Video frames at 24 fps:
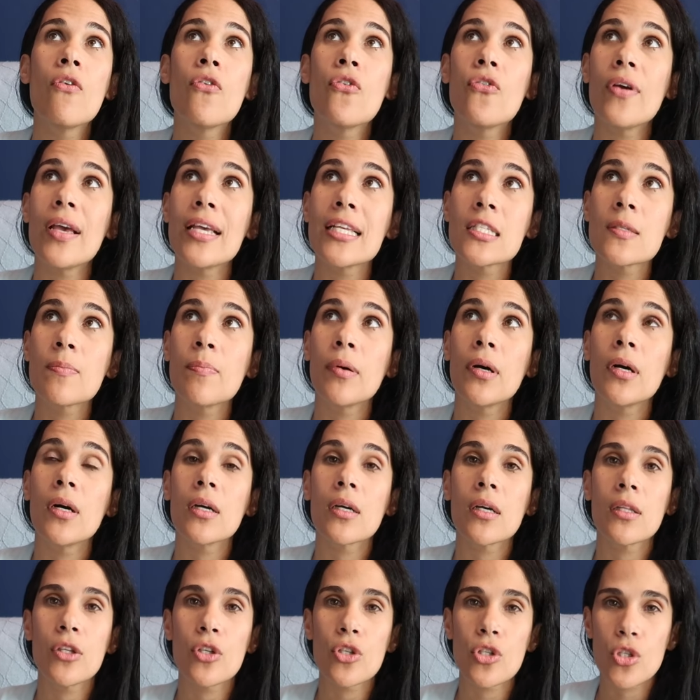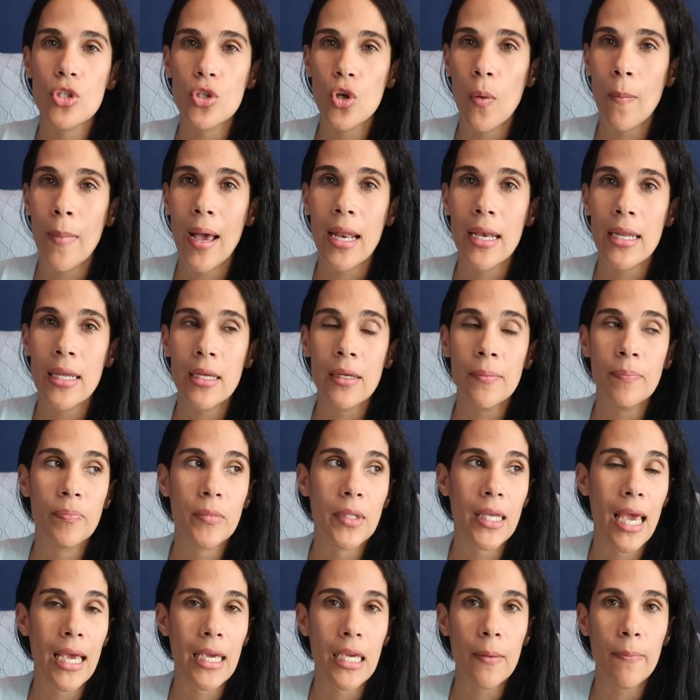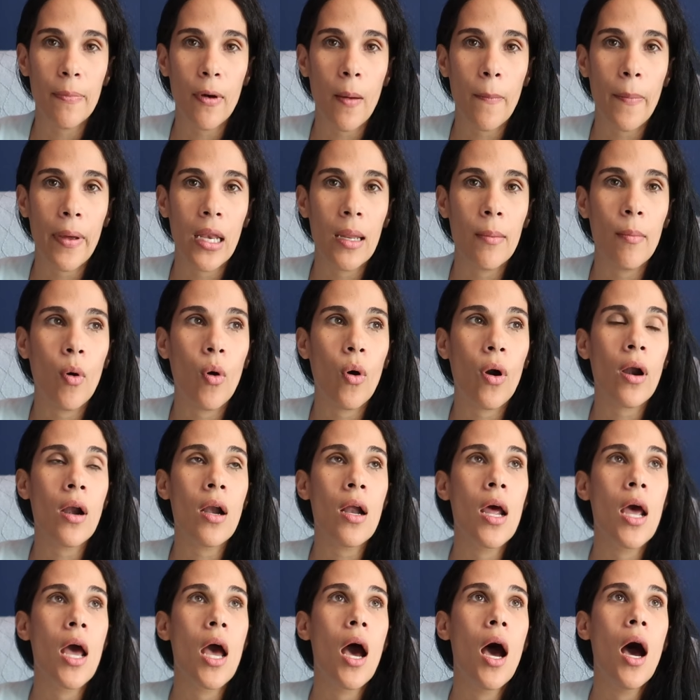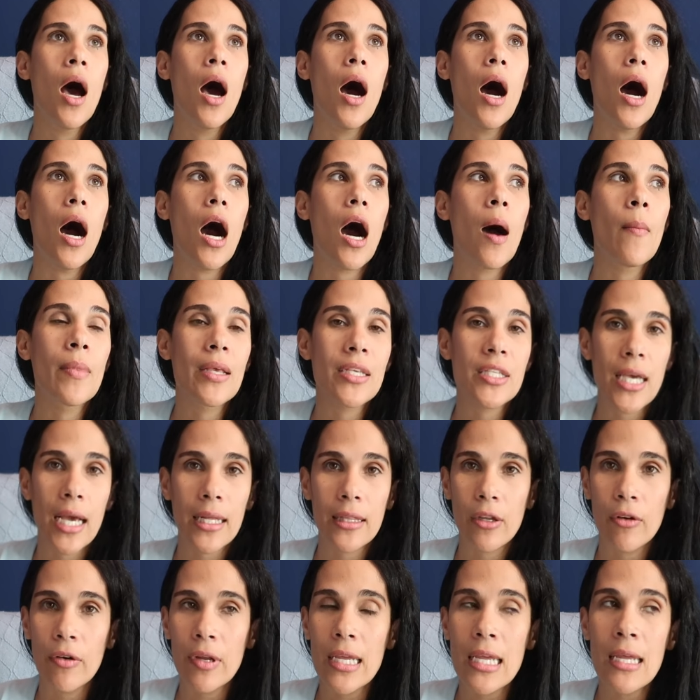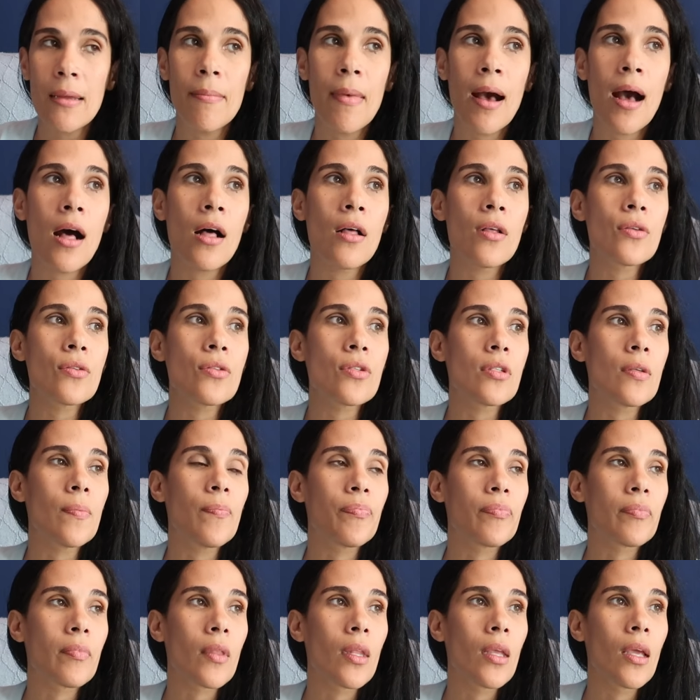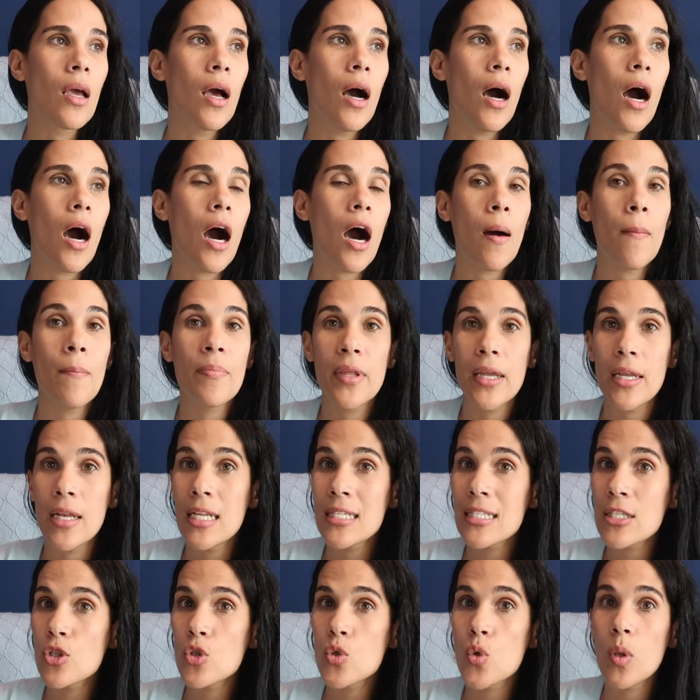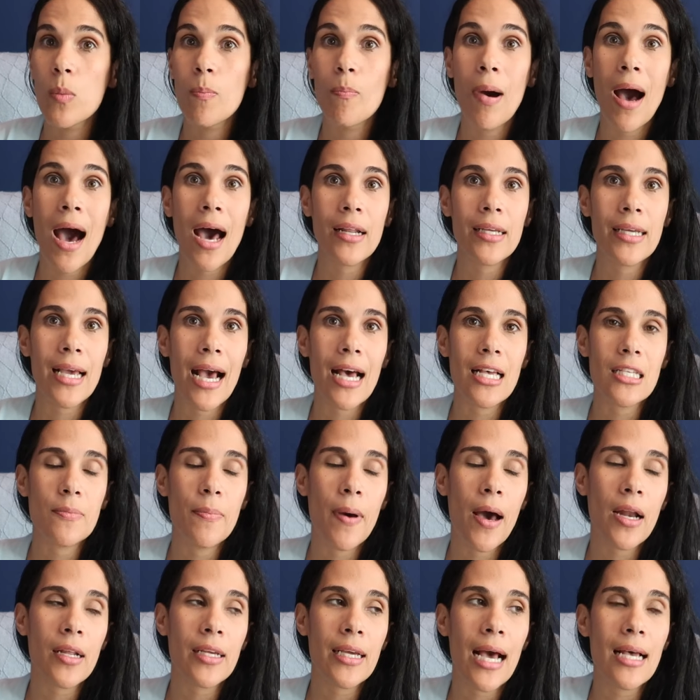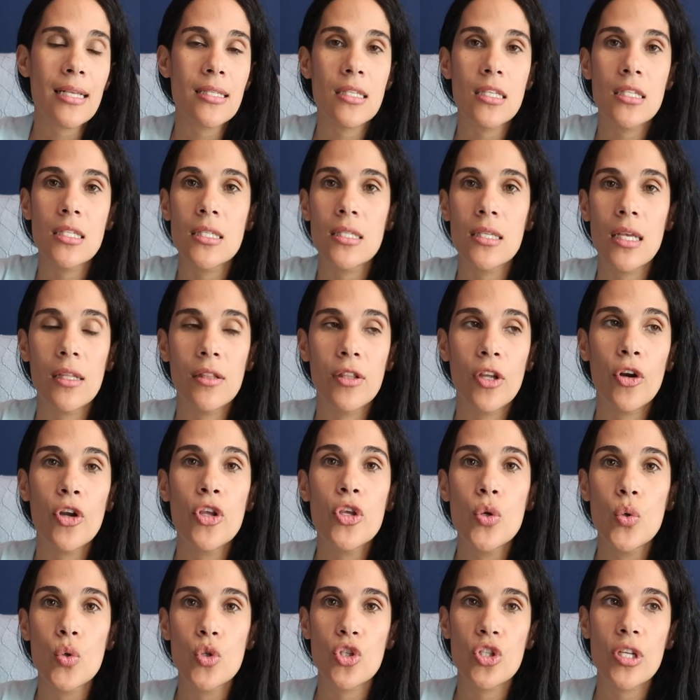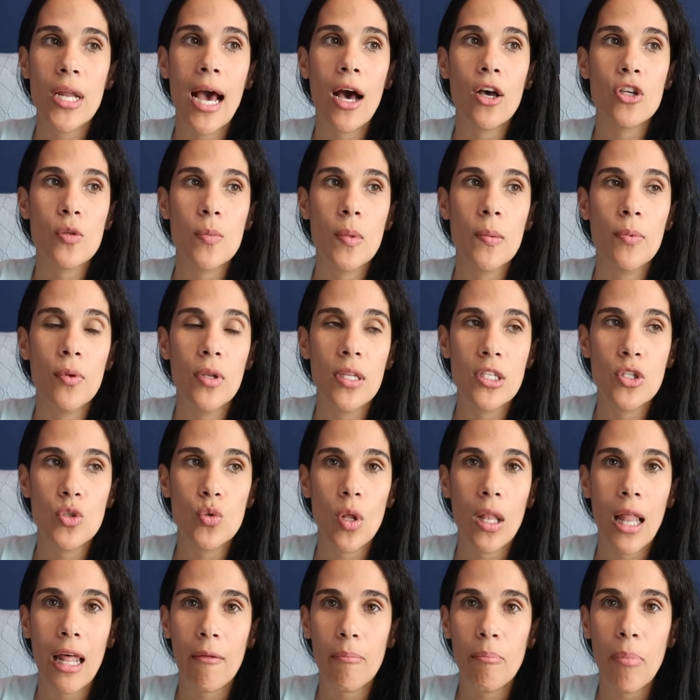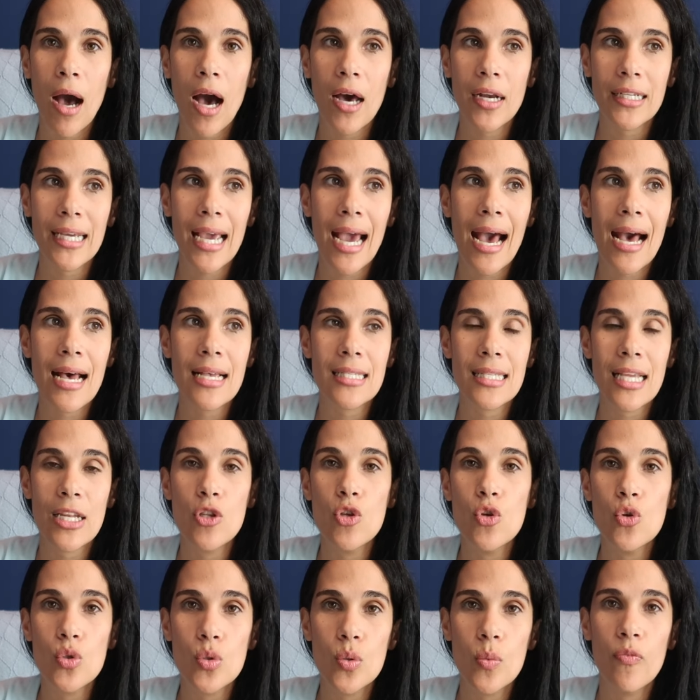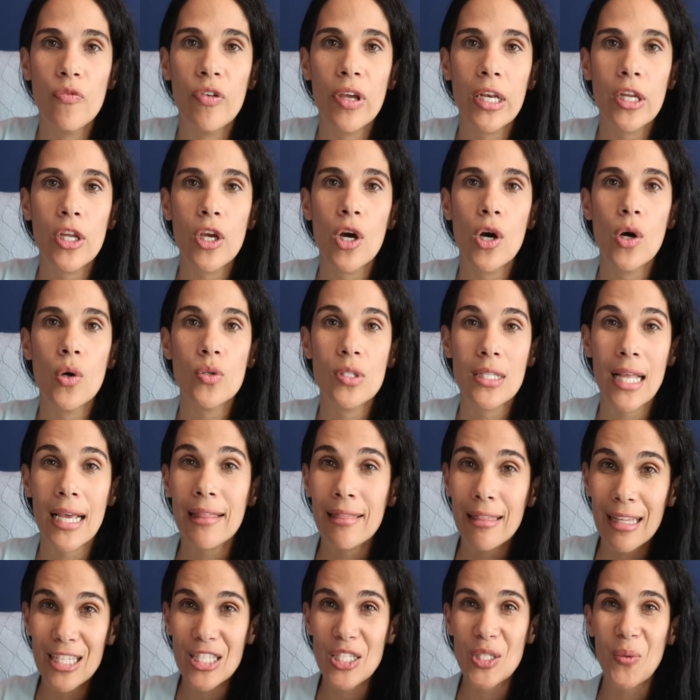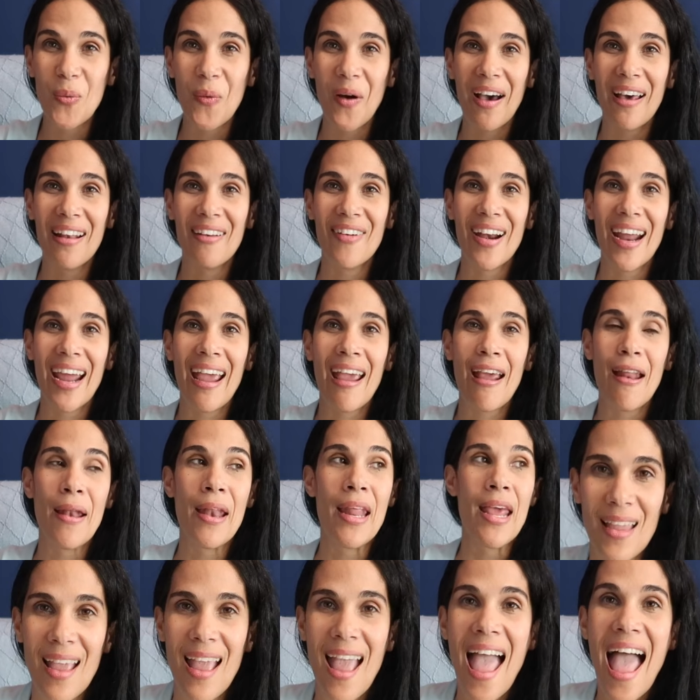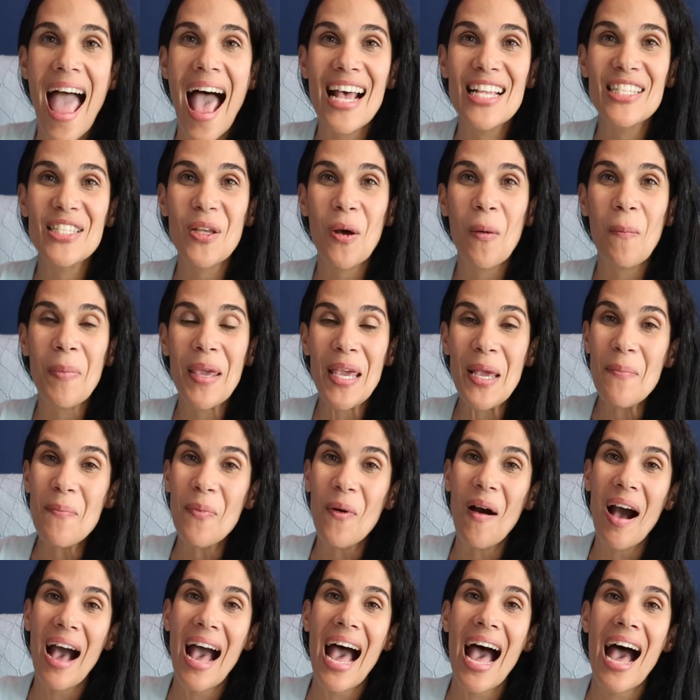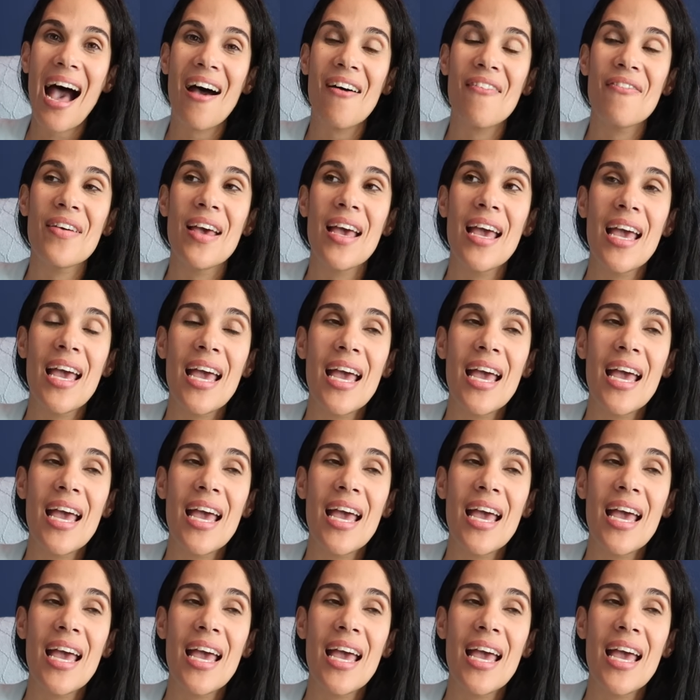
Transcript: facebook there's so many can't keep up anymore um, they check their emails um, they listen to podcasts podcasts is they're huge now so people listen to a lot of podcasts and youtube videos like this one right and so people have